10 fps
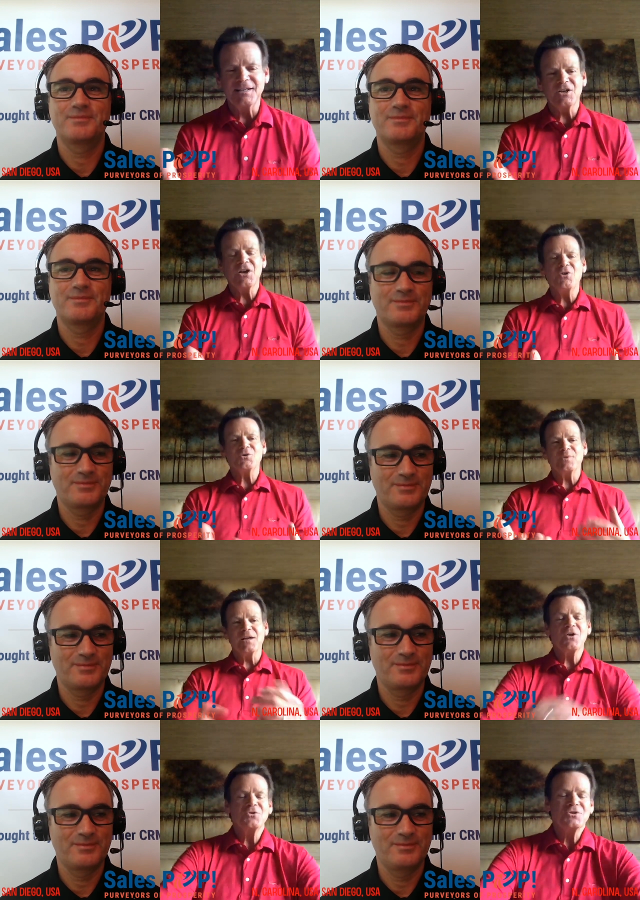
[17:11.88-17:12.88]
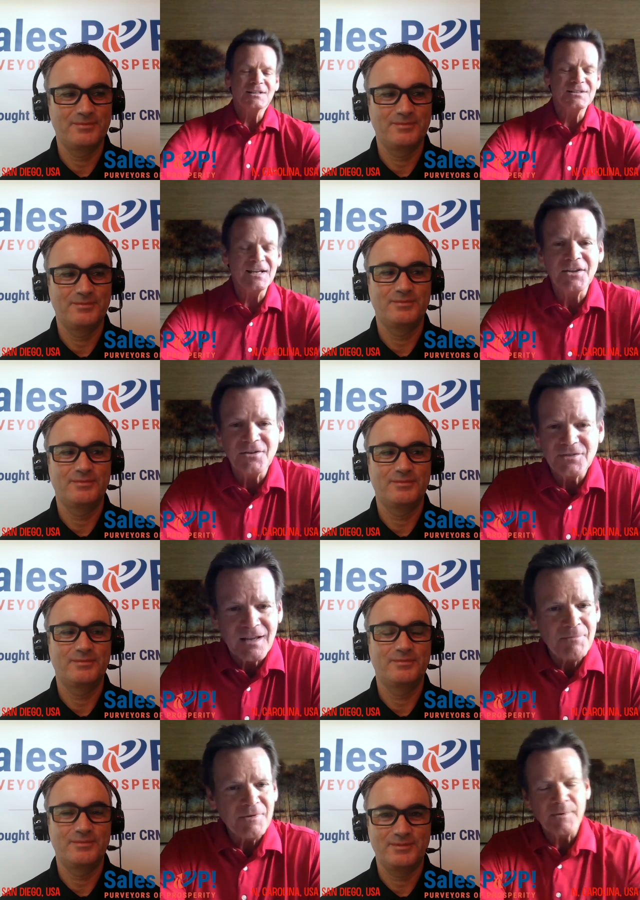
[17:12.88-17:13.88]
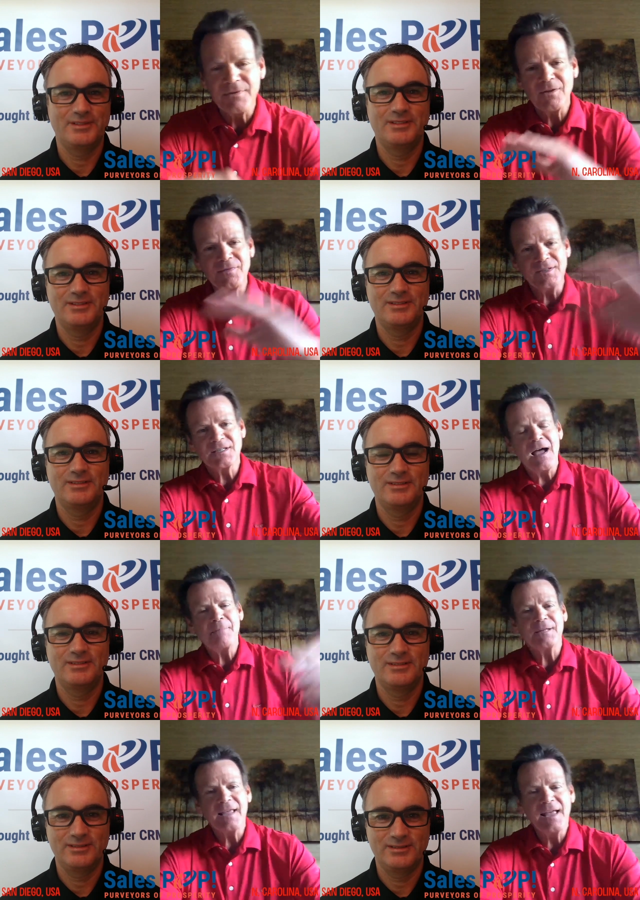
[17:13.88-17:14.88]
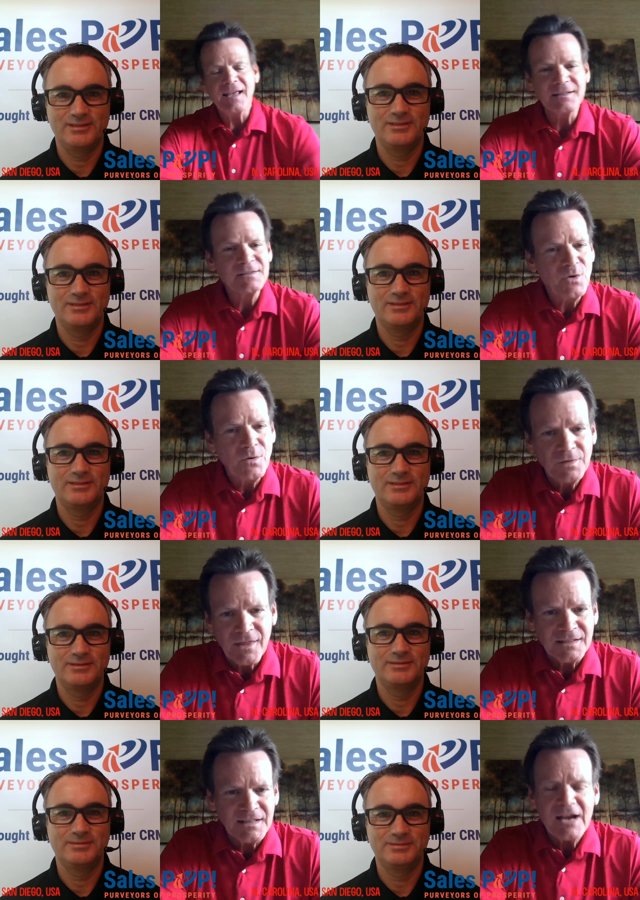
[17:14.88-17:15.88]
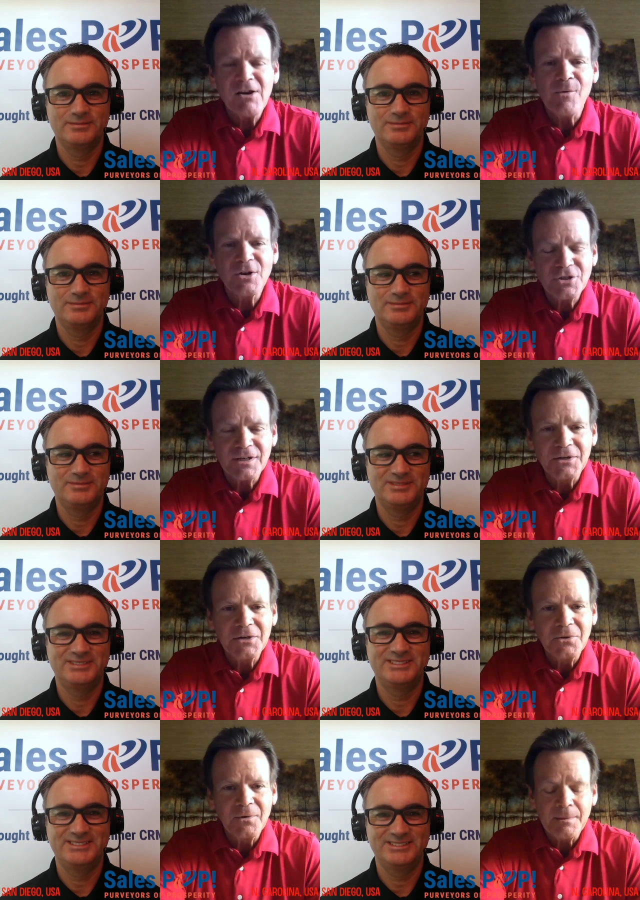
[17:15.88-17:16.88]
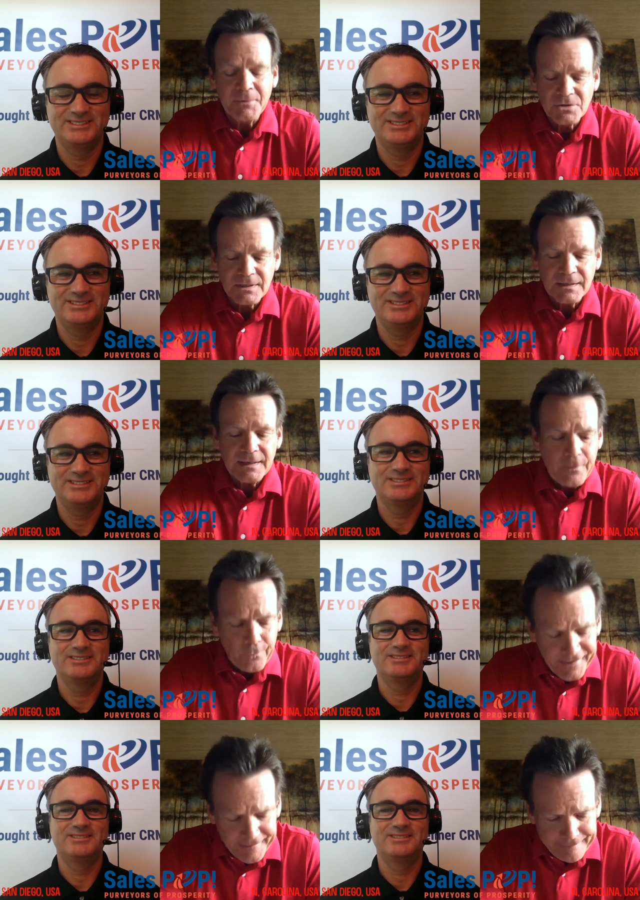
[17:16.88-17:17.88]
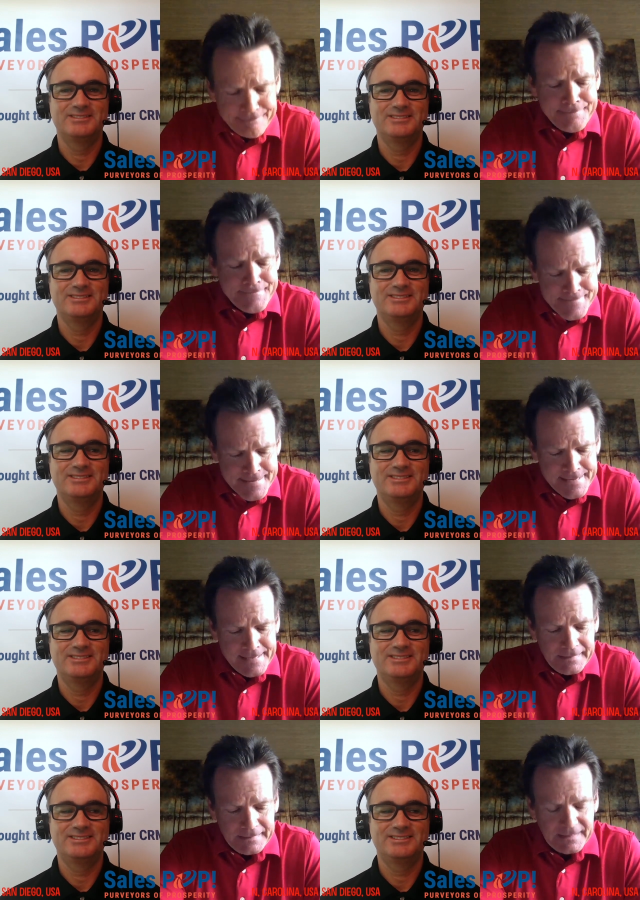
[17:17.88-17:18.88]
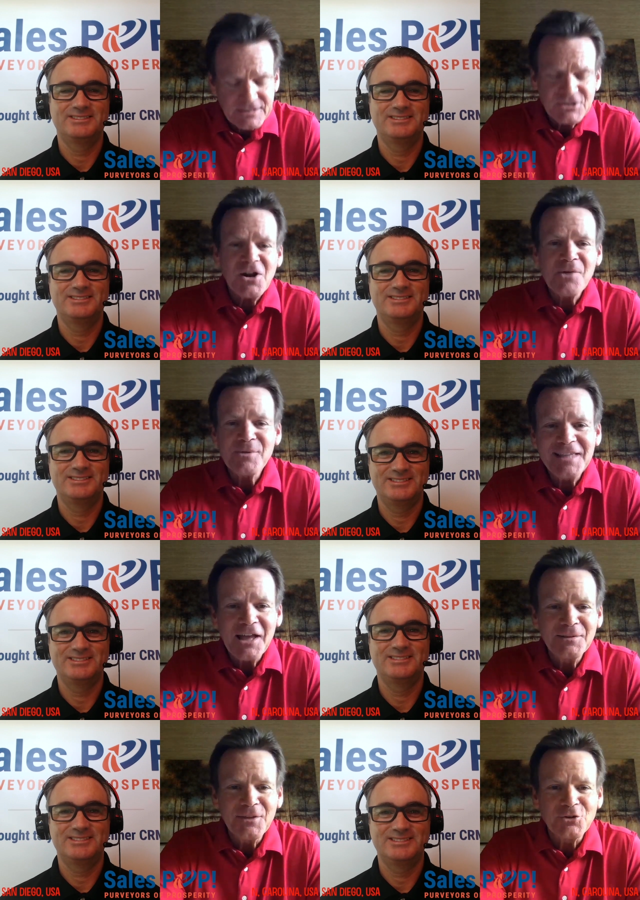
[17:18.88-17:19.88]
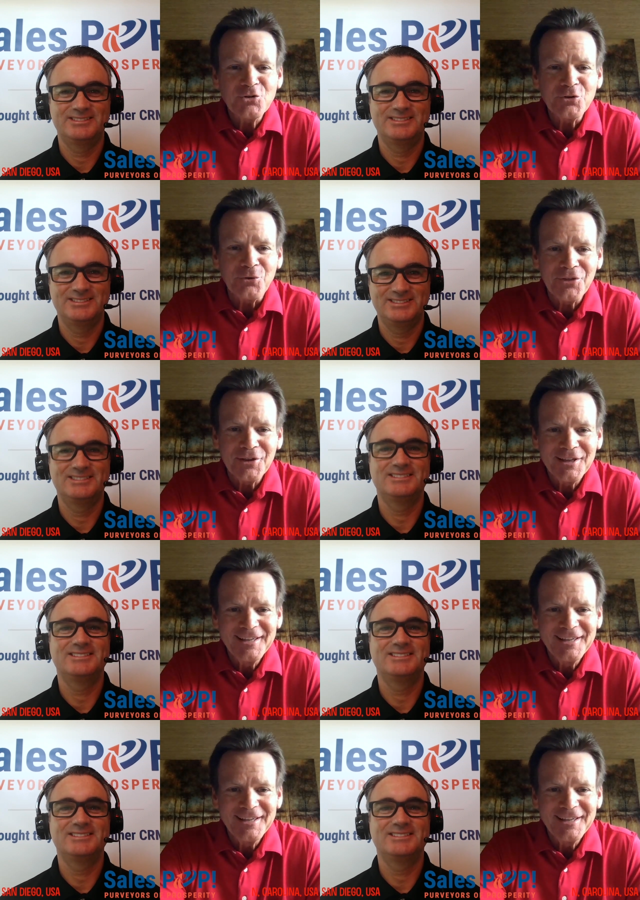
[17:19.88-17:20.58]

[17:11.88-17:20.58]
Speaker 1: as a coach when I coach in executives, they come to me with all these complicated things. And Gary, what should I do? And I'm usually like, well, let's start with telling the truth.